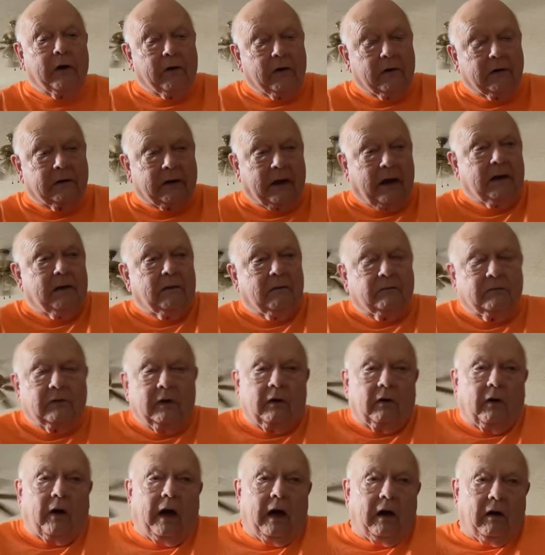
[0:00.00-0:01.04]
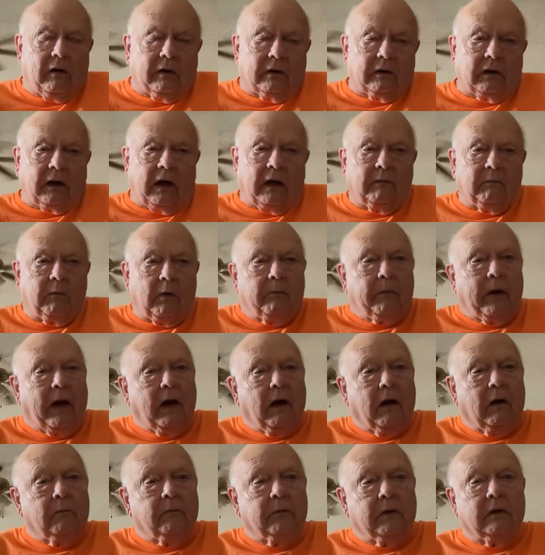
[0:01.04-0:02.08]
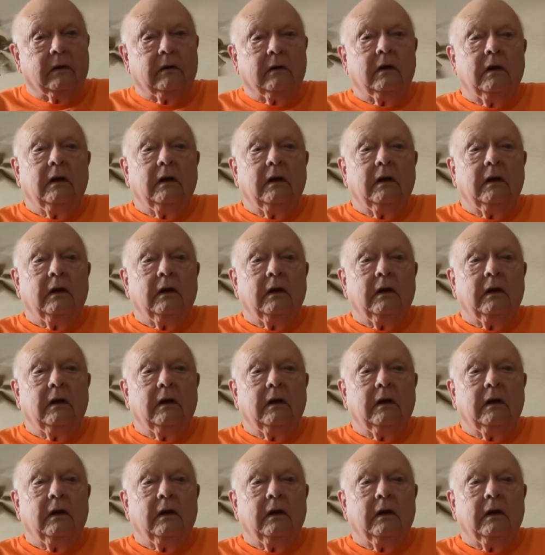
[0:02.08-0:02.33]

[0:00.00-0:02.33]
it came, how it came about, but